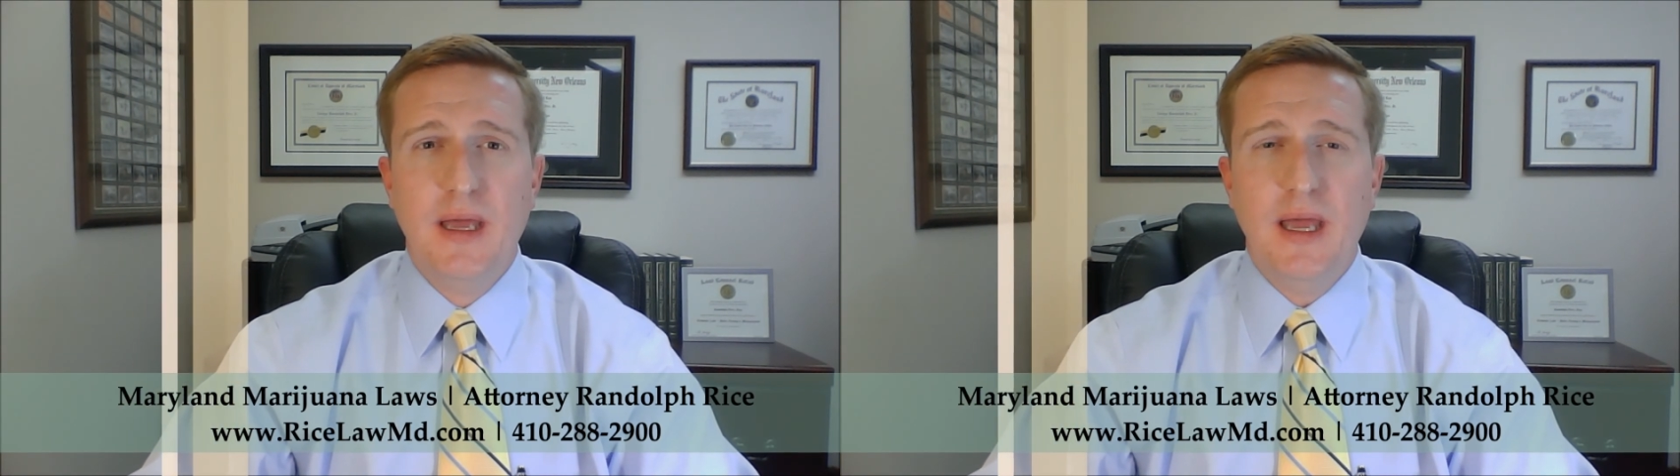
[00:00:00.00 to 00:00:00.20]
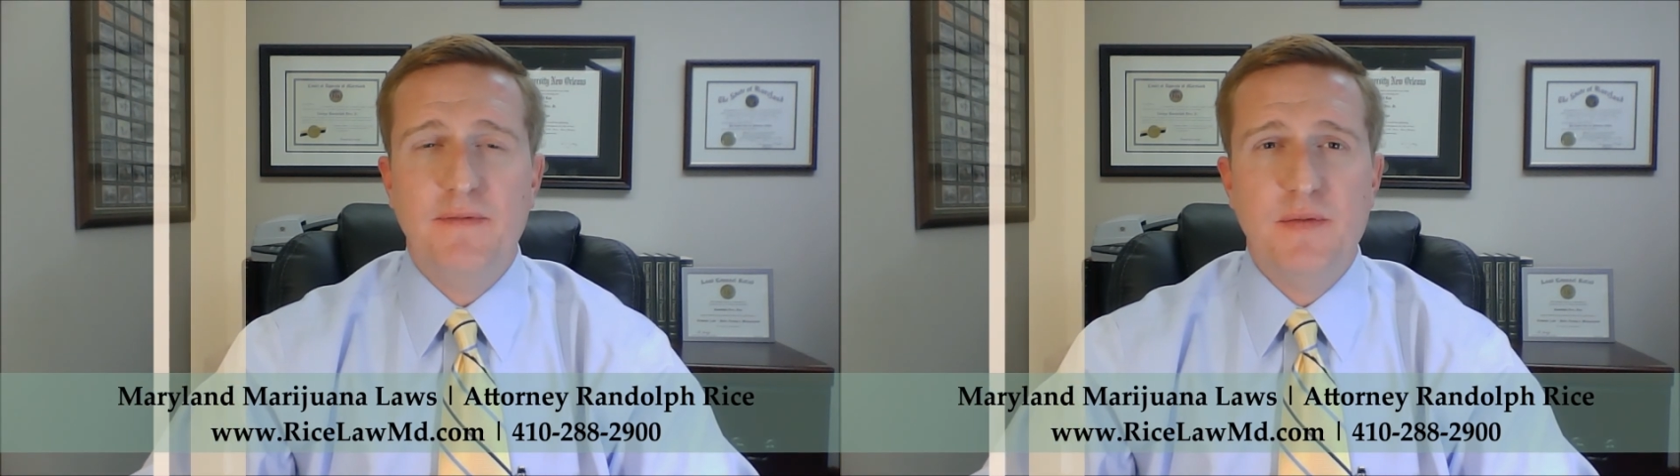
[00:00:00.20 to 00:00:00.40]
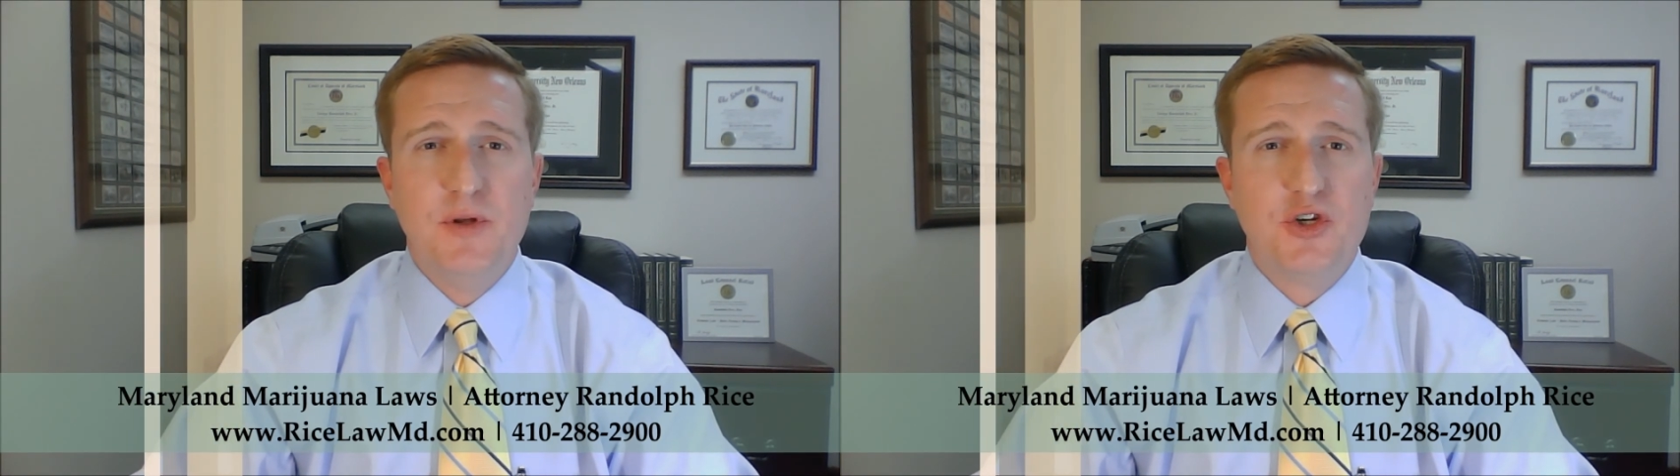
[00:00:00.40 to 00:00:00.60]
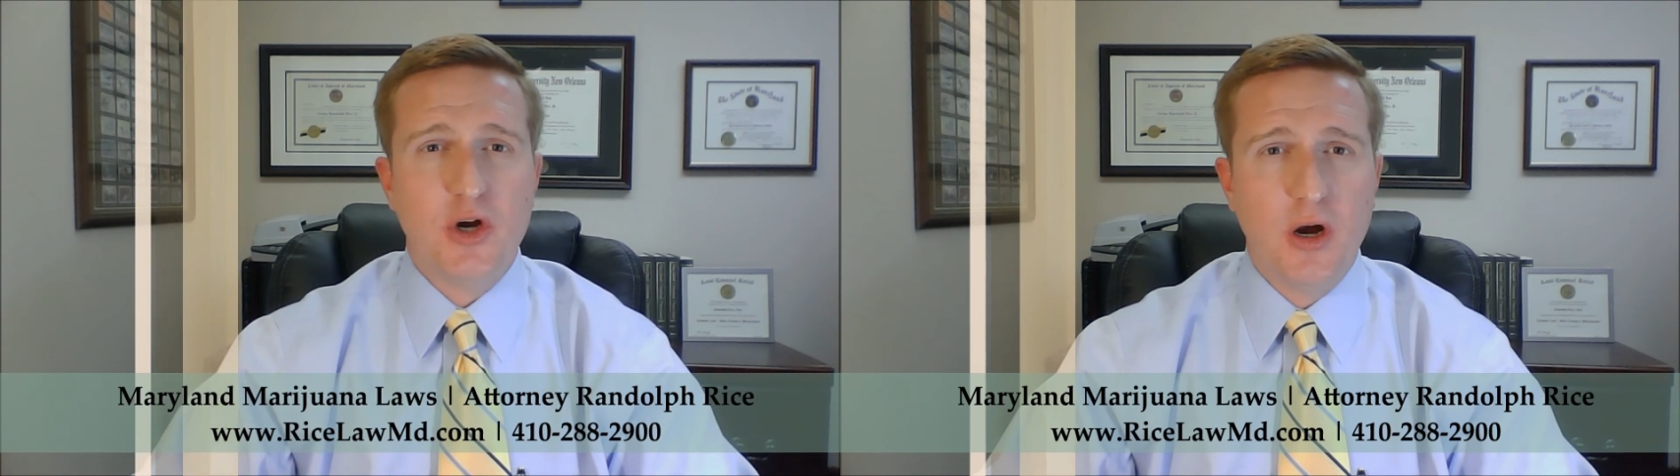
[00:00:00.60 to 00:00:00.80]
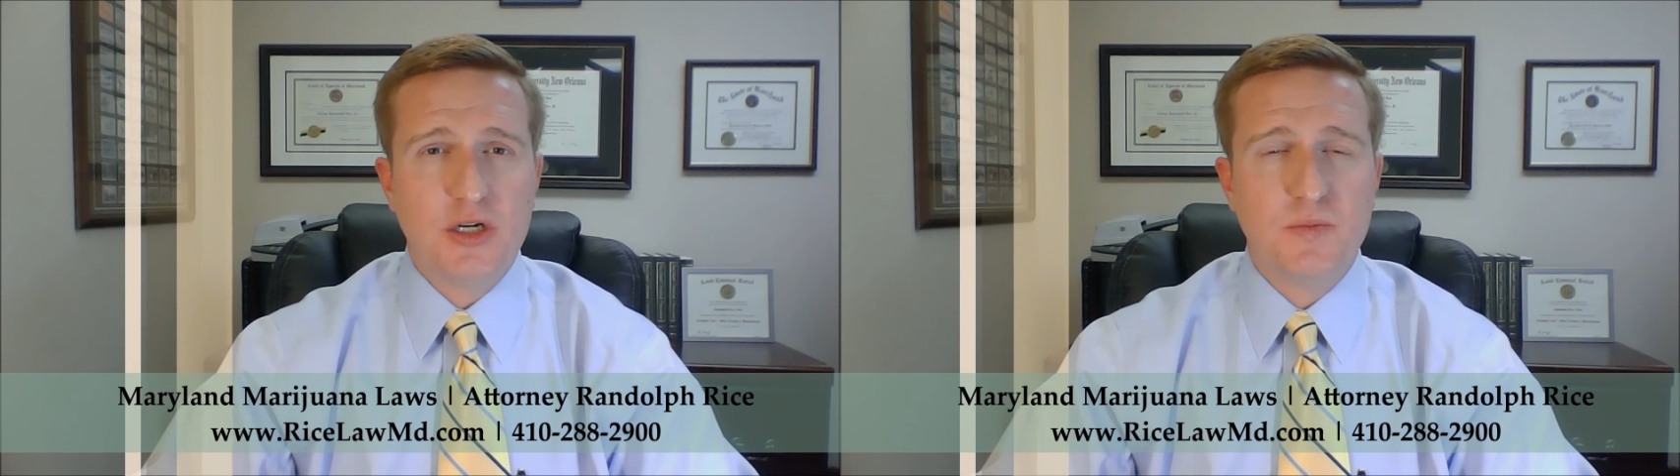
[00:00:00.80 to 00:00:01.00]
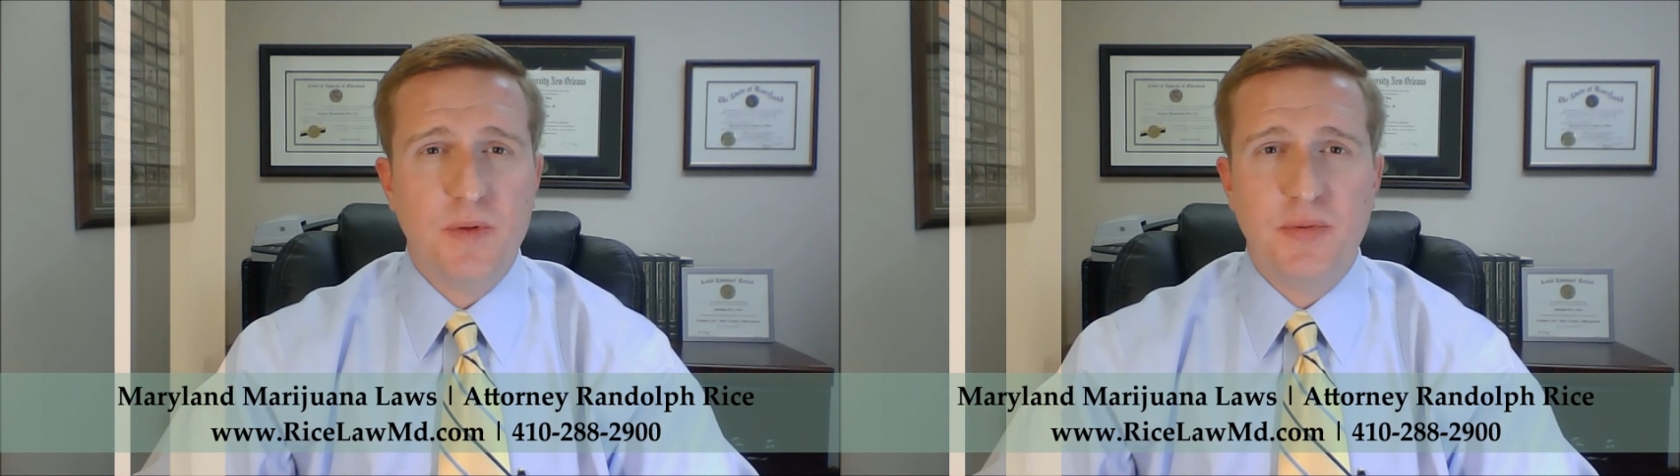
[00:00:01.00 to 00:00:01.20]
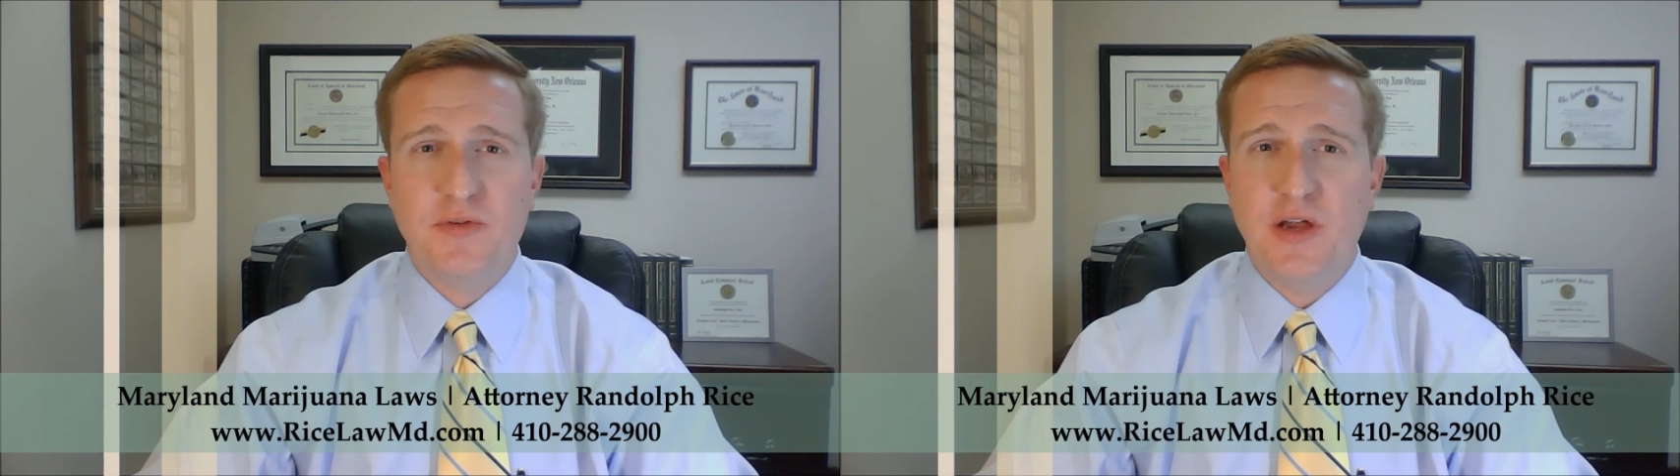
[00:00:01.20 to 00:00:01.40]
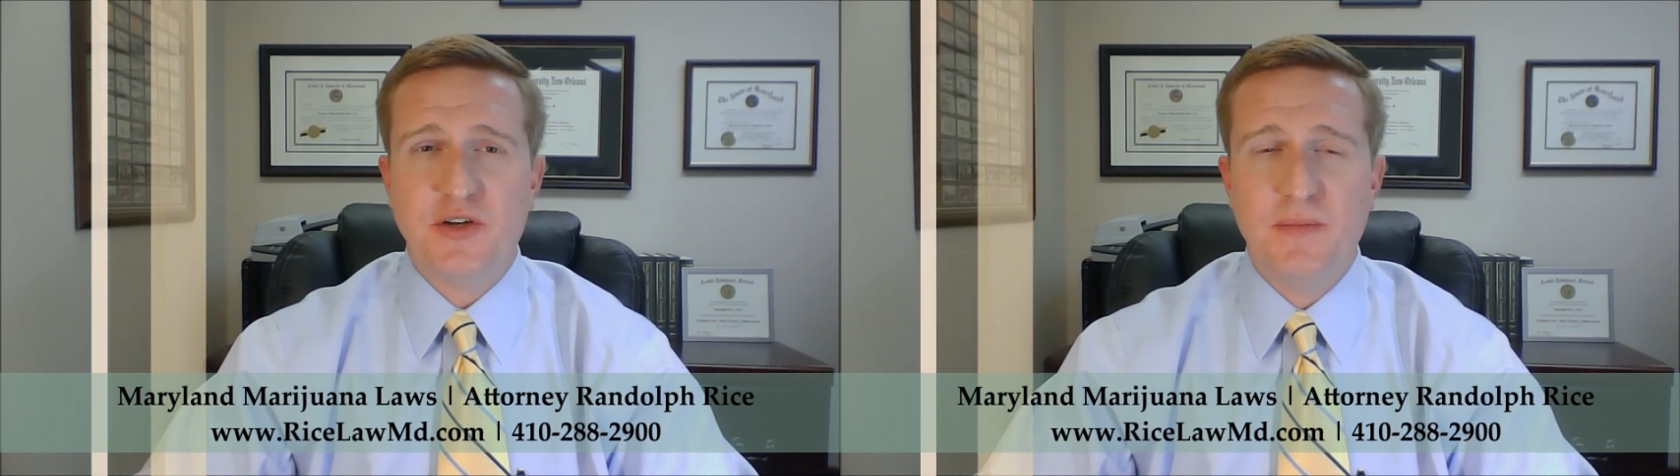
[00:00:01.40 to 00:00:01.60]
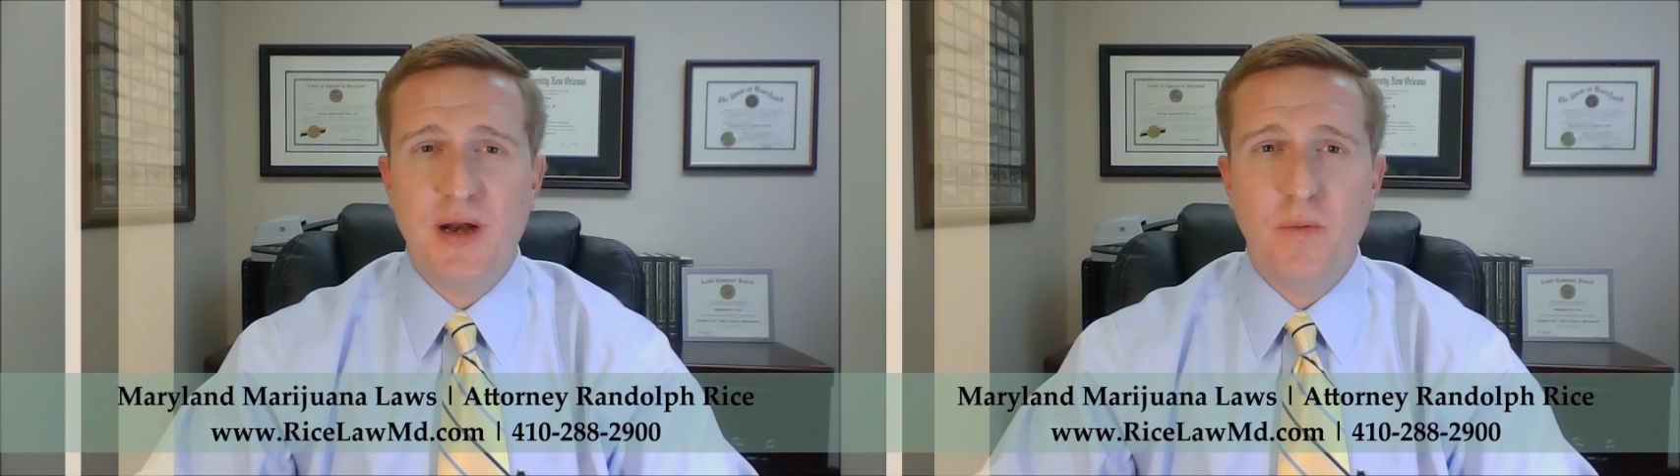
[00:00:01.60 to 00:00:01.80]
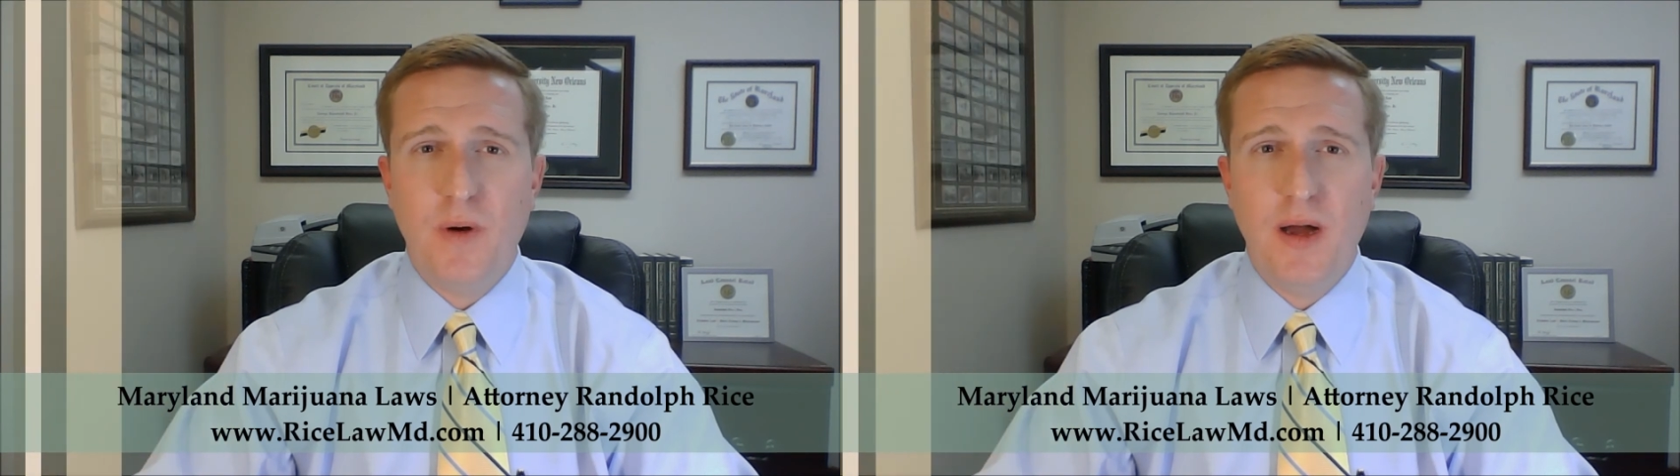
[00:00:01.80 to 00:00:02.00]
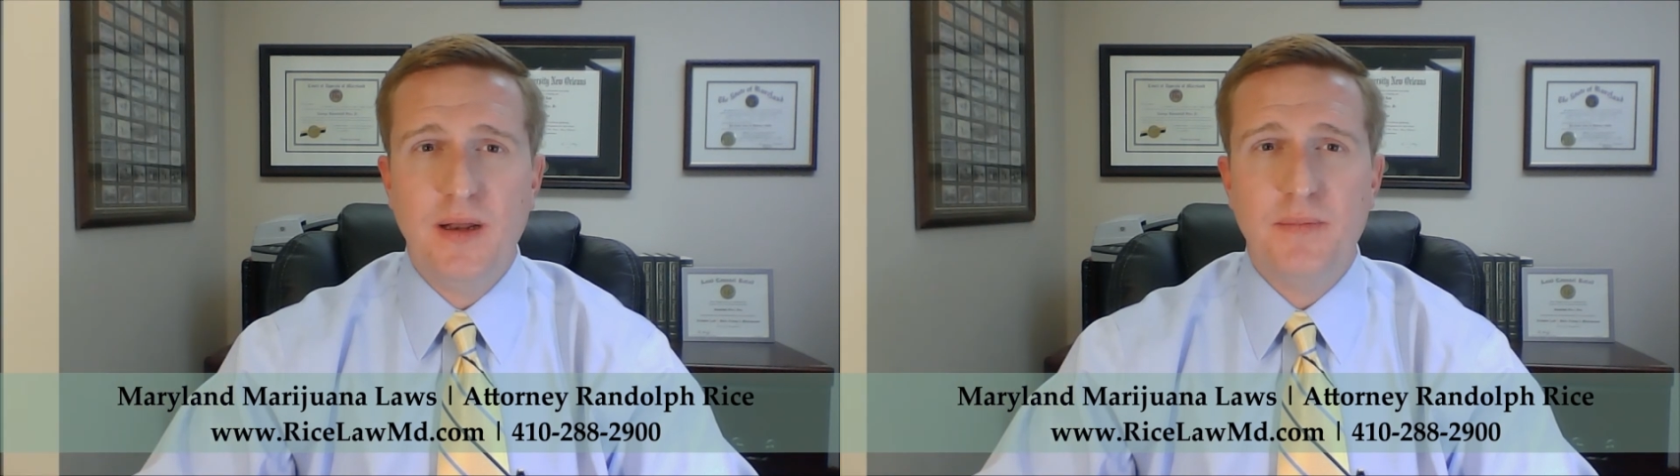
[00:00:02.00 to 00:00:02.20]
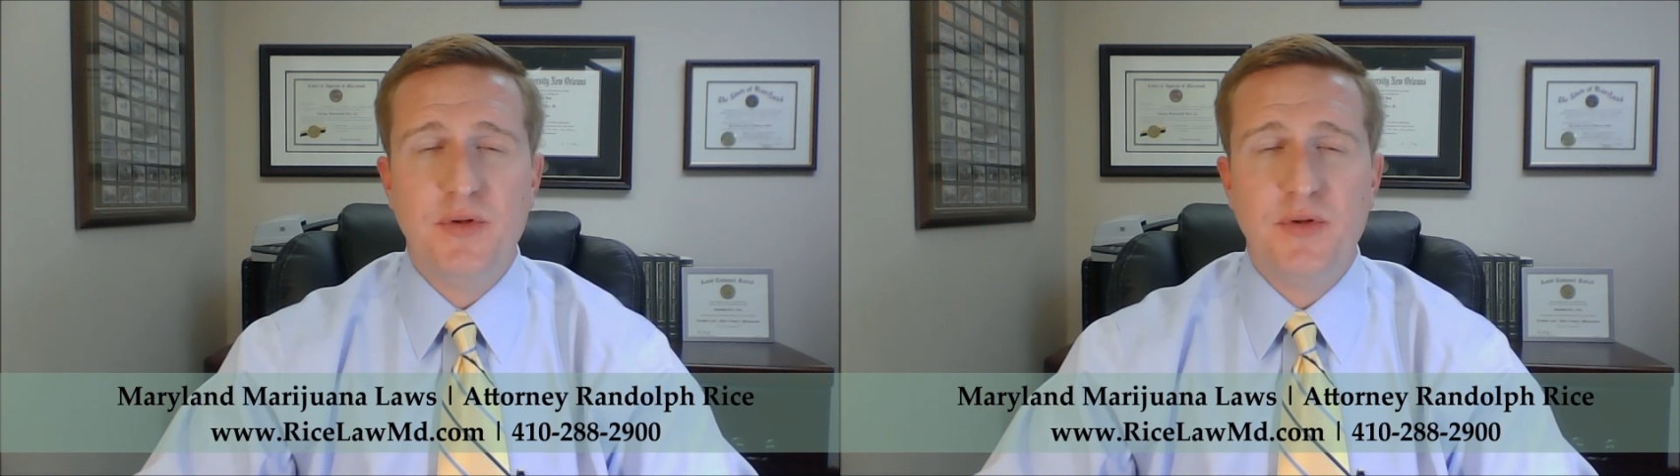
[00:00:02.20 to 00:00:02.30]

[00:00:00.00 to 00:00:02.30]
If you've been charged with possession of marijuana,